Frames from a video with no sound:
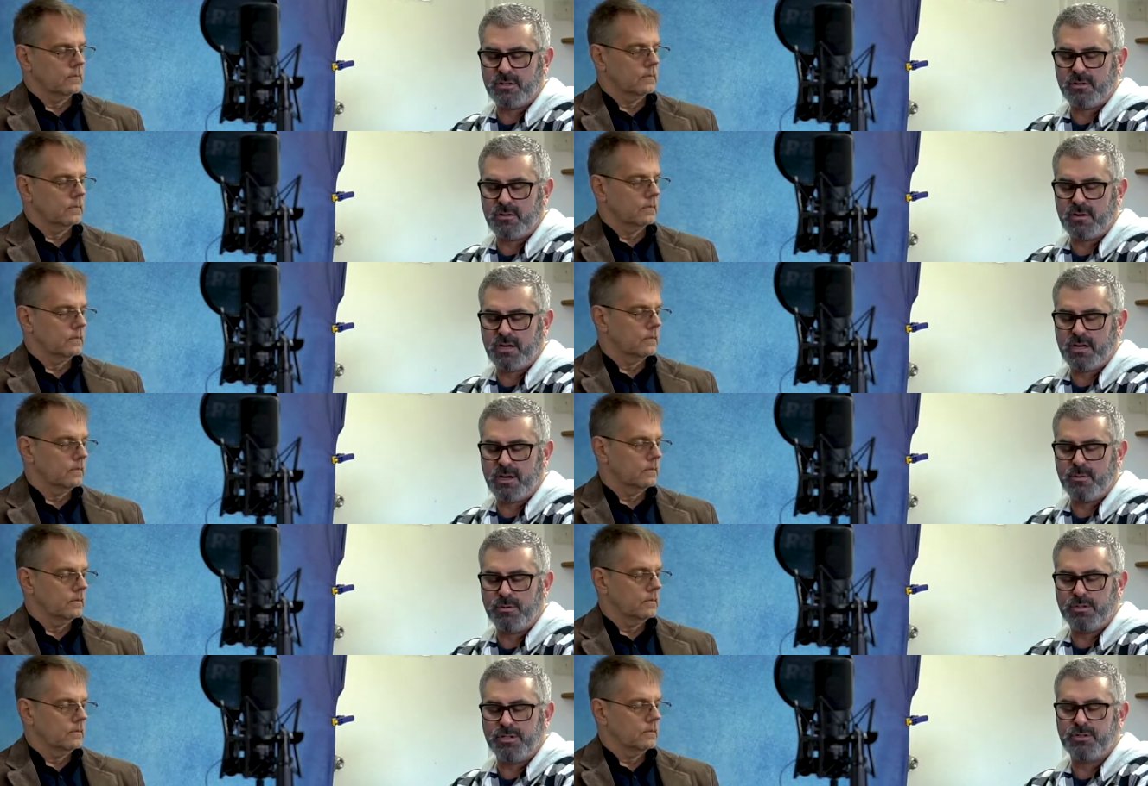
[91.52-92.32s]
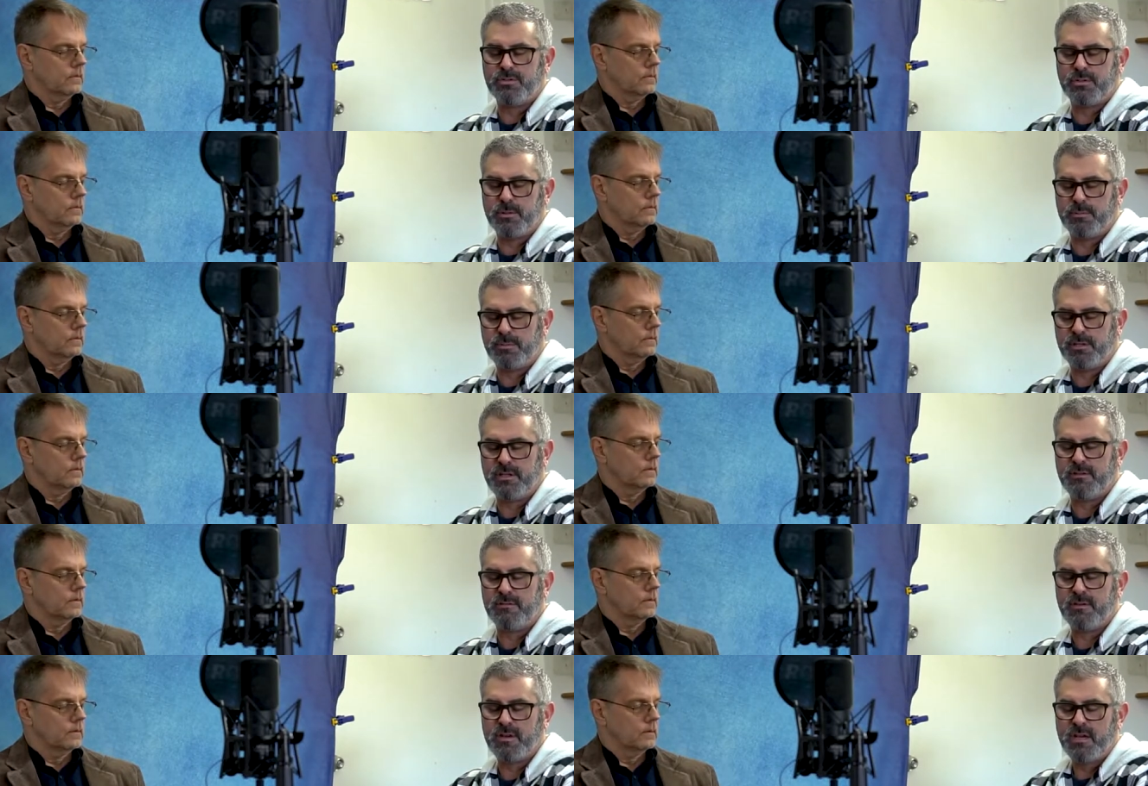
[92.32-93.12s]
Speaker 1: it, Lord, and I really, truly
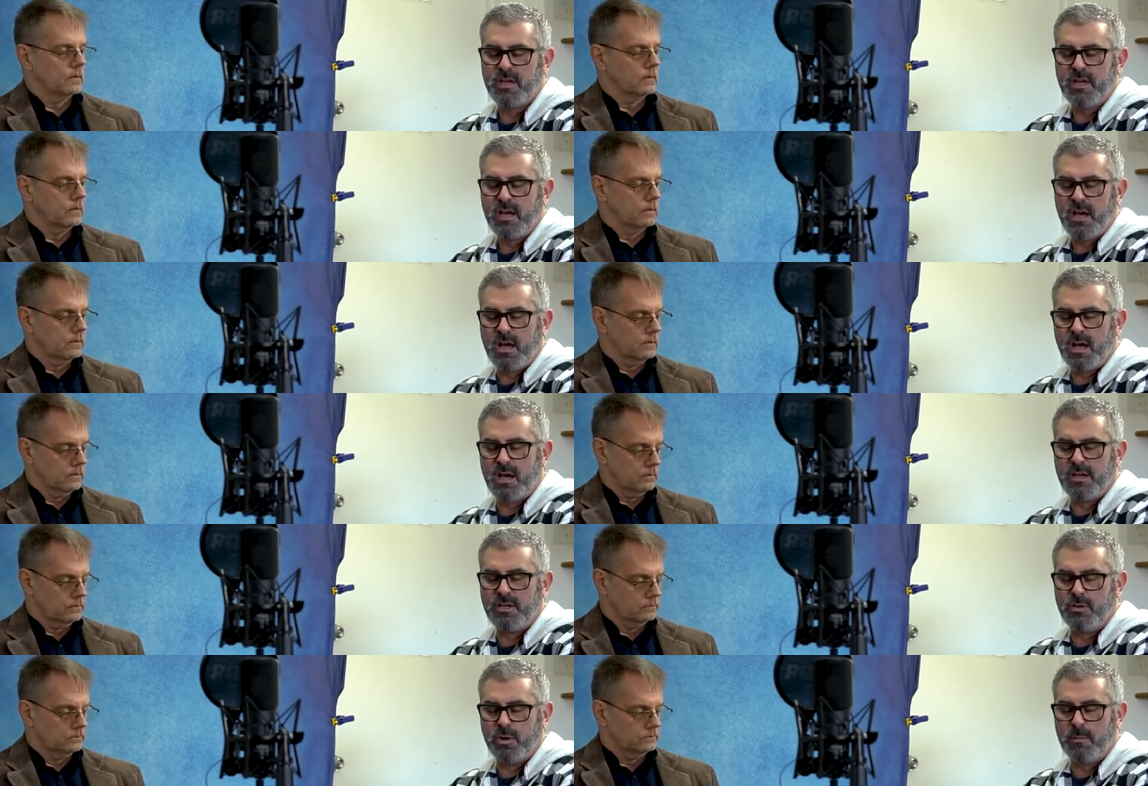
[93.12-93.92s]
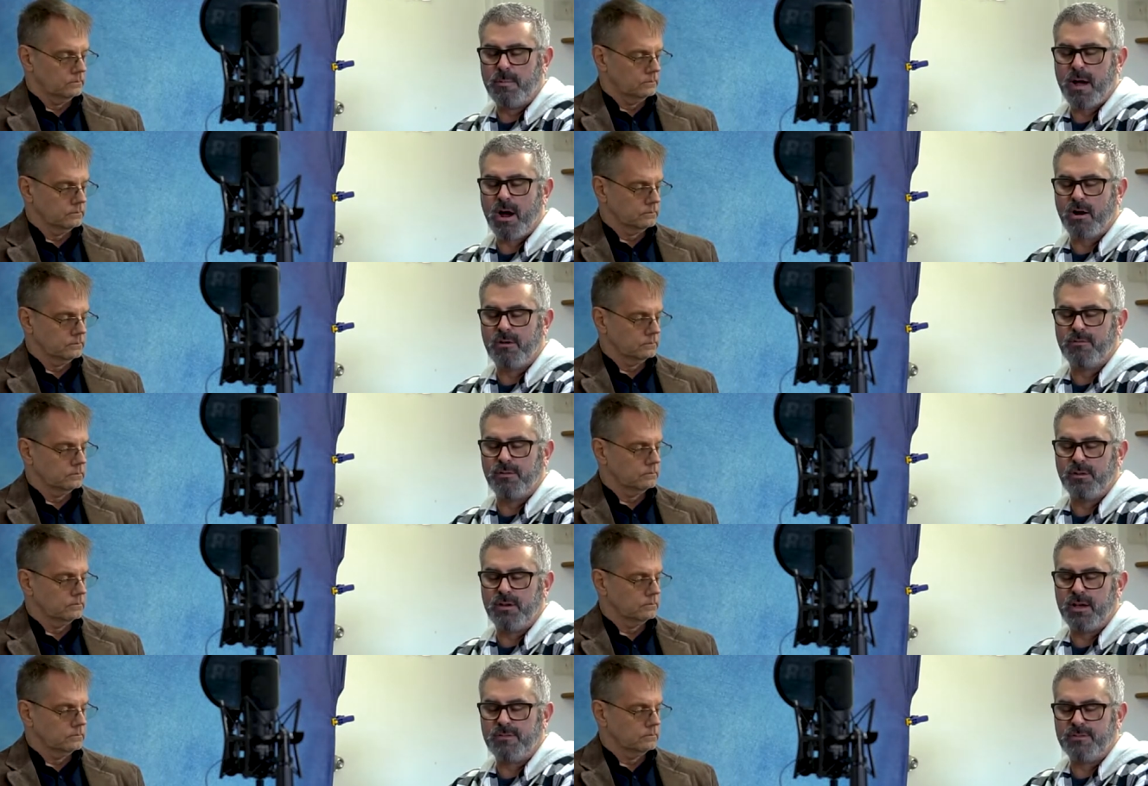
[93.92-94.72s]
believe uh, you are
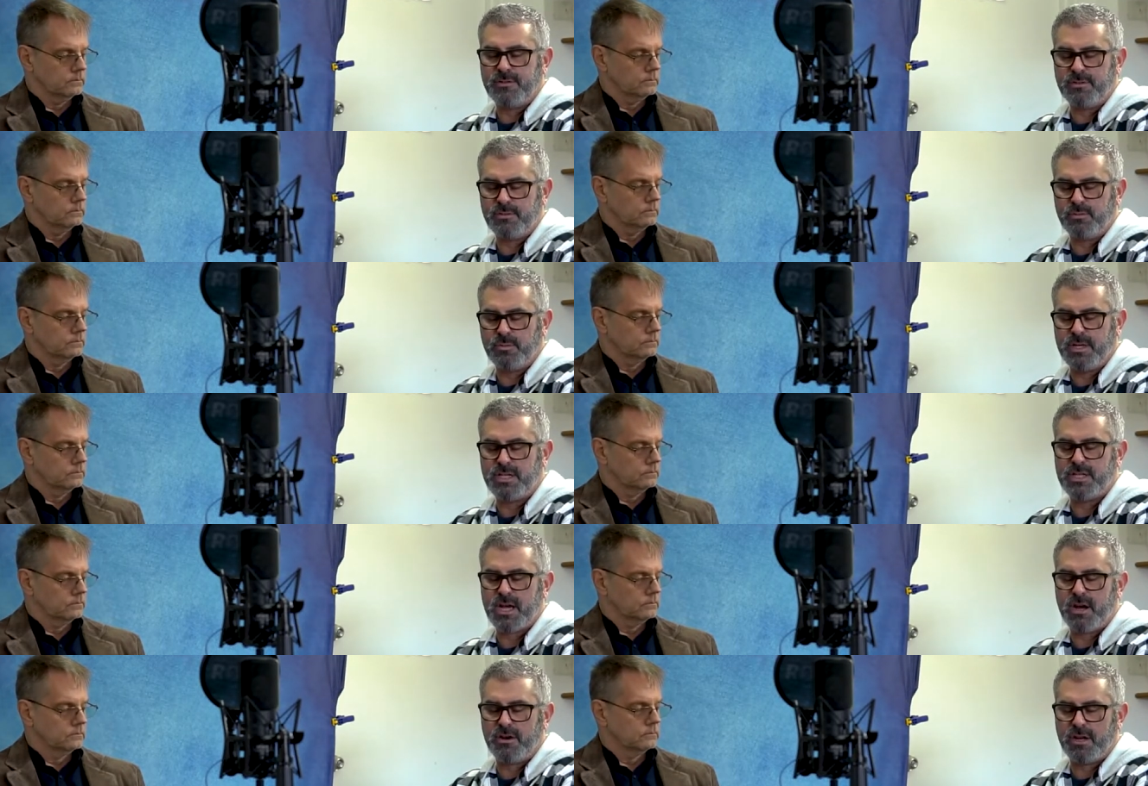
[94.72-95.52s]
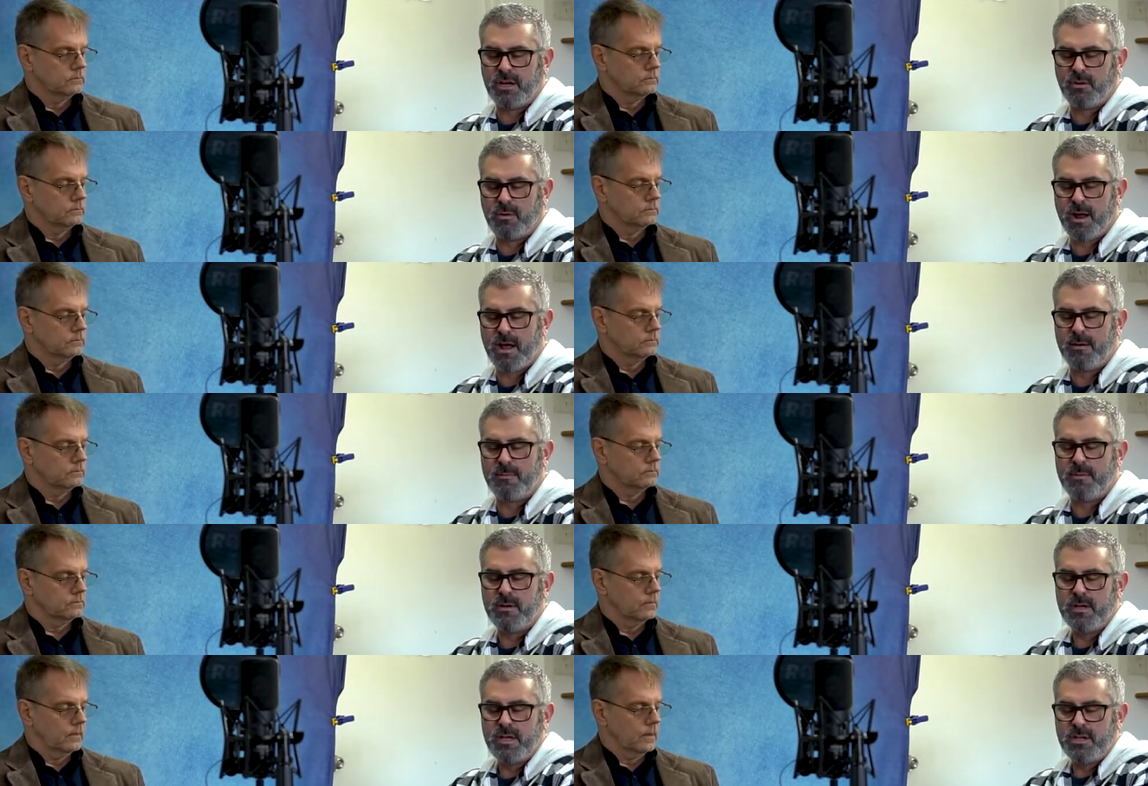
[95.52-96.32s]
powerful enough to reach out and
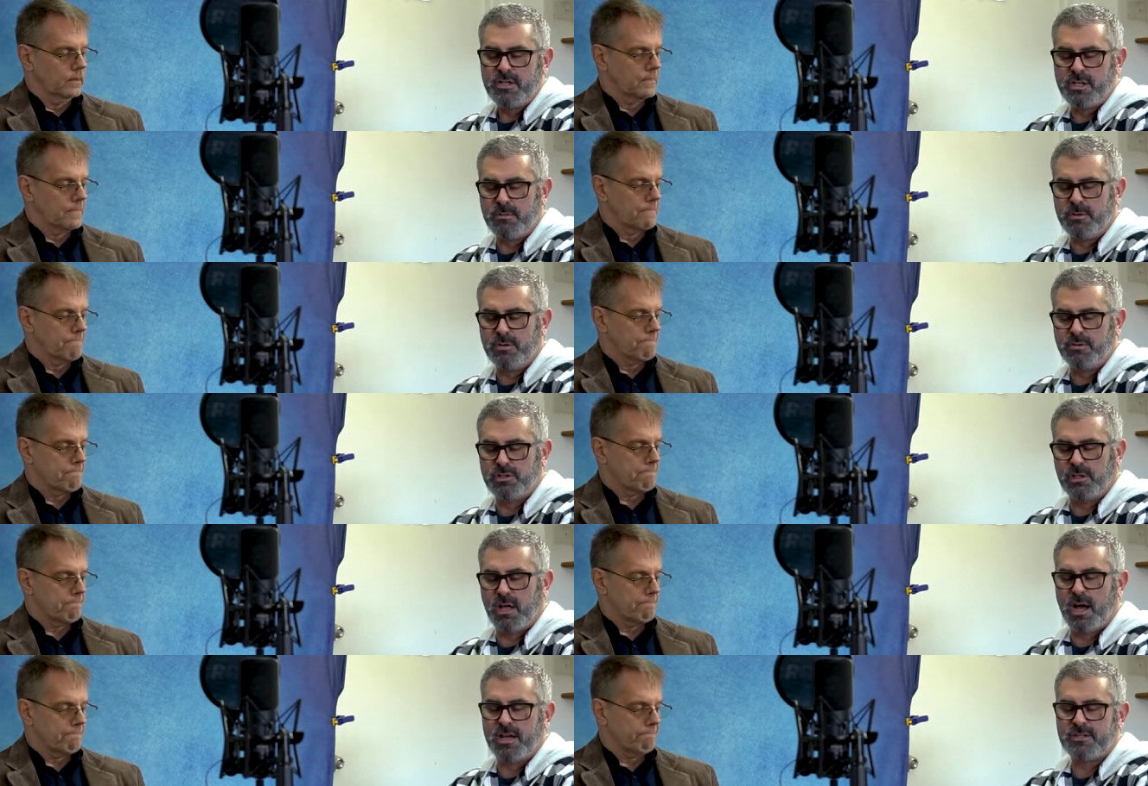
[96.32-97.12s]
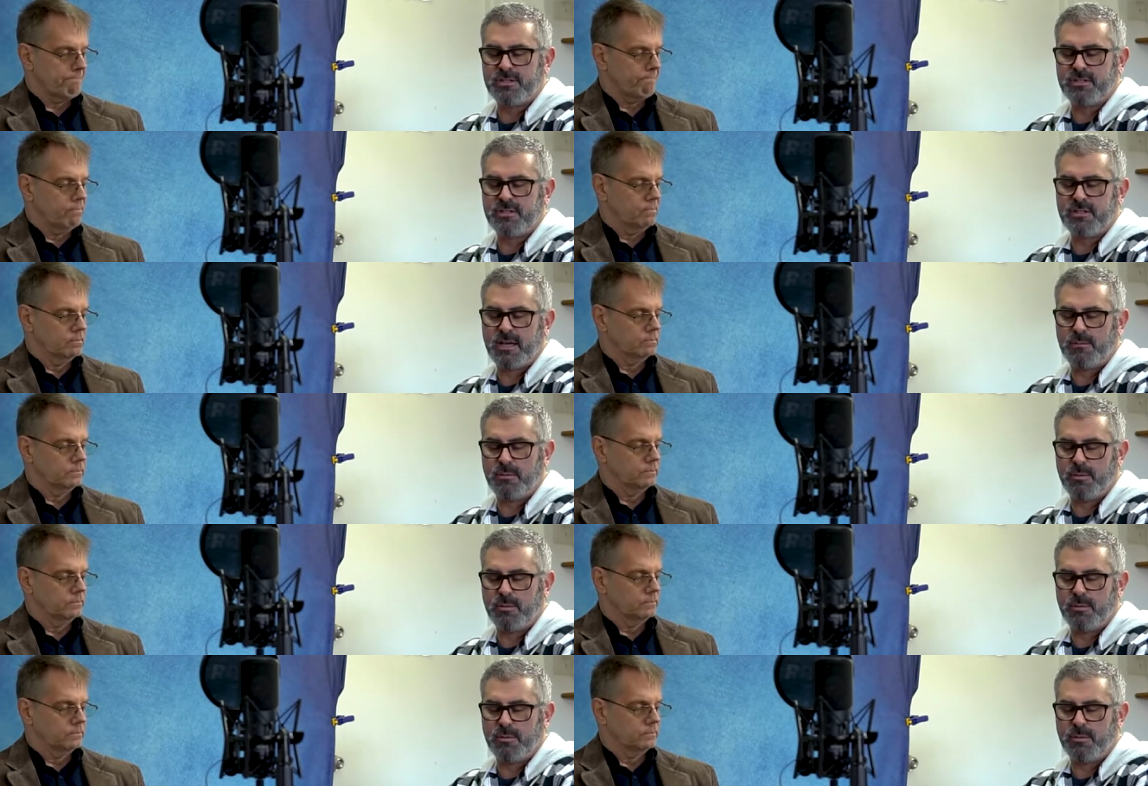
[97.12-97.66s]
grab someone who's lost that